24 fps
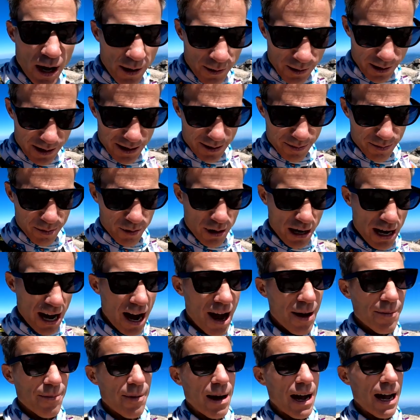always bring
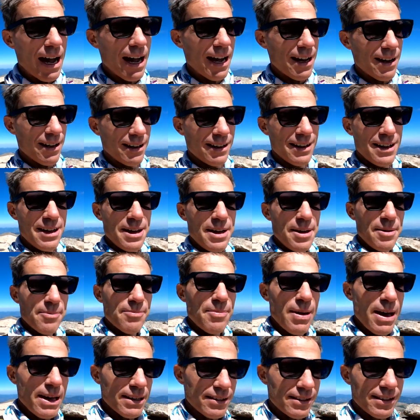out my
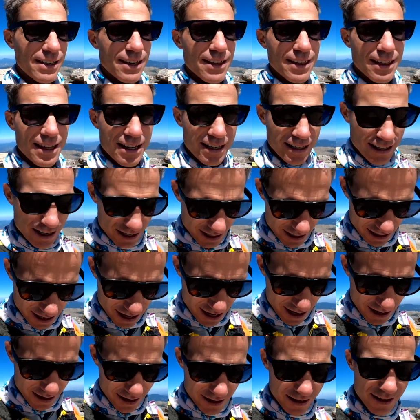best thinking
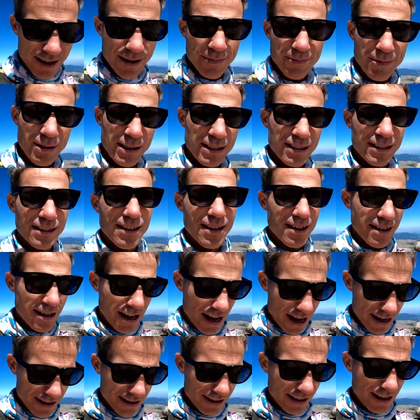and deepest
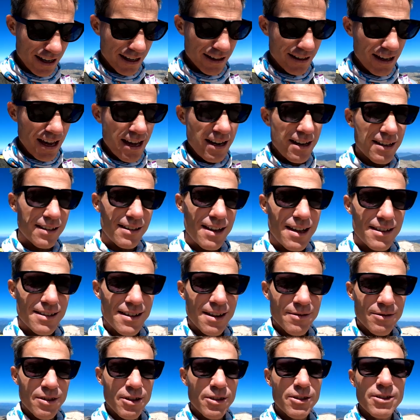thoughts. And Dana said
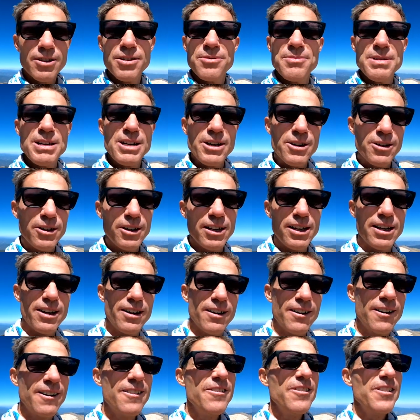something to me
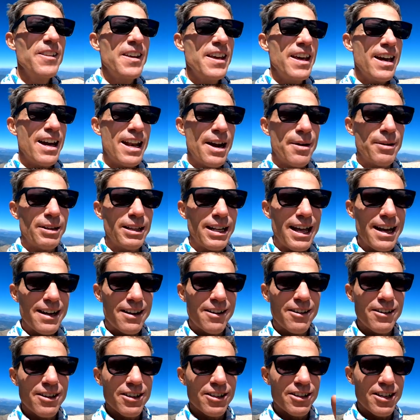earlier, and I would like
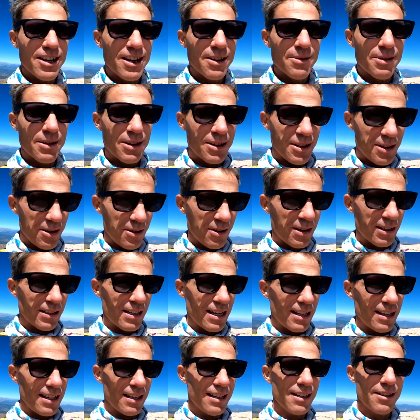her to share it with you because
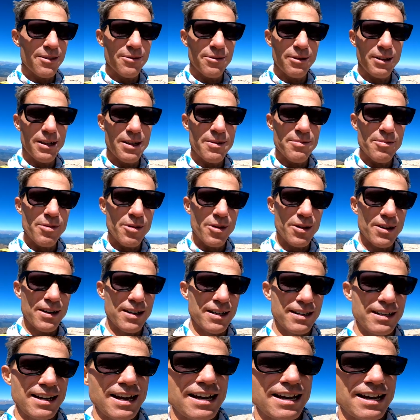I think it's really important.